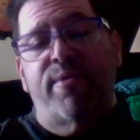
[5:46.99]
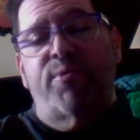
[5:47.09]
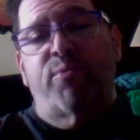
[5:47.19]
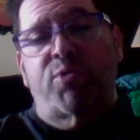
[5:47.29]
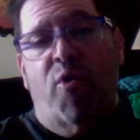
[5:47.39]

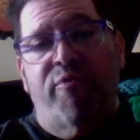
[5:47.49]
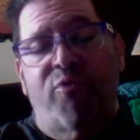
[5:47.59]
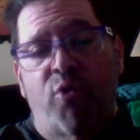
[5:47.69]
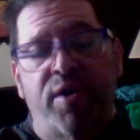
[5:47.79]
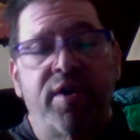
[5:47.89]
was all
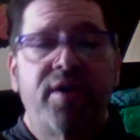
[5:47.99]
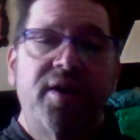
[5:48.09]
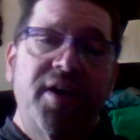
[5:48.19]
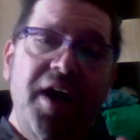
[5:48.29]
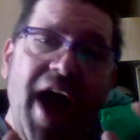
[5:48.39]
for it.
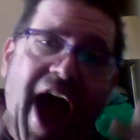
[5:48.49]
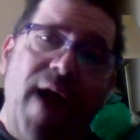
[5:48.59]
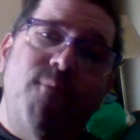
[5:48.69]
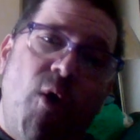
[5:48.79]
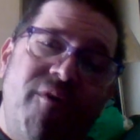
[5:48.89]

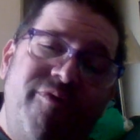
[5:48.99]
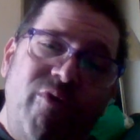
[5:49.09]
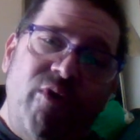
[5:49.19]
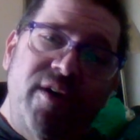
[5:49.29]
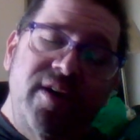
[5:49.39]
I'm all
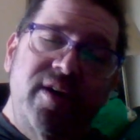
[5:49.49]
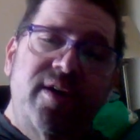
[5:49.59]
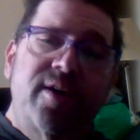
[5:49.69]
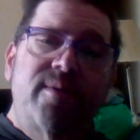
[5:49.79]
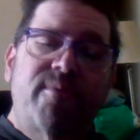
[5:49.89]
for it.
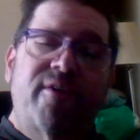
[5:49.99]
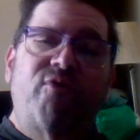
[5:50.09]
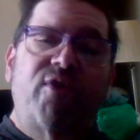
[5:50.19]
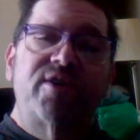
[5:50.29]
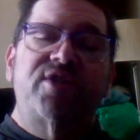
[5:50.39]
But
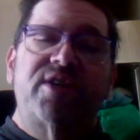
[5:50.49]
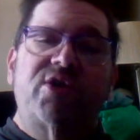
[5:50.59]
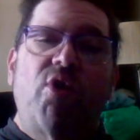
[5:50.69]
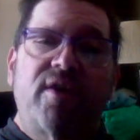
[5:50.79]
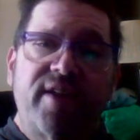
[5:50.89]
unfortunately,
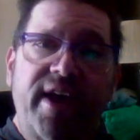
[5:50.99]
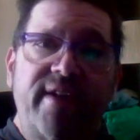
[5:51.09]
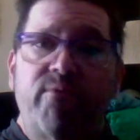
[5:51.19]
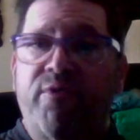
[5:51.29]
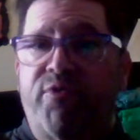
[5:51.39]

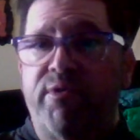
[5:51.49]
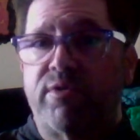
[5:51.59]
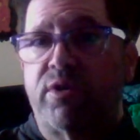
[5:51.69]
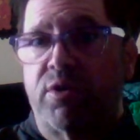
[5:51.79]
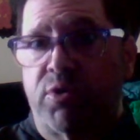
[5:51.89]
Colleen
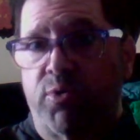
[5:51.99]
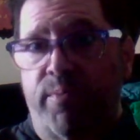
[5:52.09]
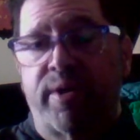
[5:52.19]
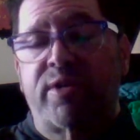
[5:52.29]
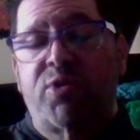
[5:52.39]
refuses to do it
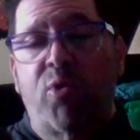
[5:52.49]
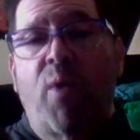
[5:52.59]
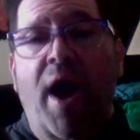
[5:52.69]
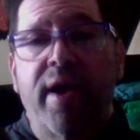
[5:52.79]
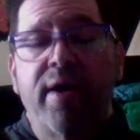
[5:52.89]
because you know
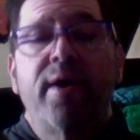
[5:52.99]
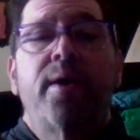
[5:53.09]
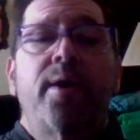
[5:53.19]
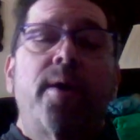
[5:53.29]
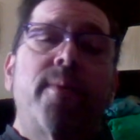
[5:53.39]
why?
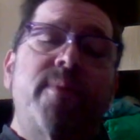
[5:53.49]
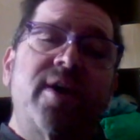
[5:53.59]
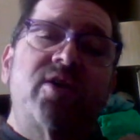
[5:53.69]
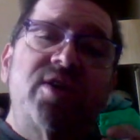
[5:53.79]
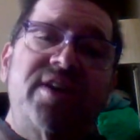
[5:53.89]

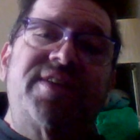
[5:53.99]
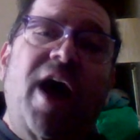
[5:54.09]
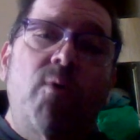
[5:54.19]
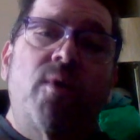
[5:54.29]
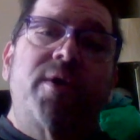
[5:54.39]
Because she does
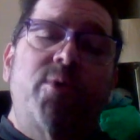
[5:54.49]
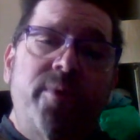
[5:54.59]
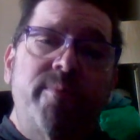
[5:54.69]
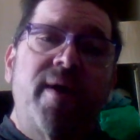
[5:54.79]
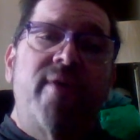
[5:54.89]
not want to
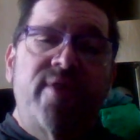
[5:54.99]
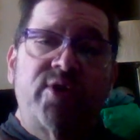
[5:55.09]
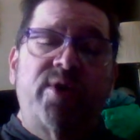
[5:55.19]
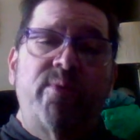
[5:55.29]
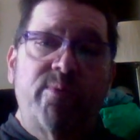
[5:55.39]
admit that she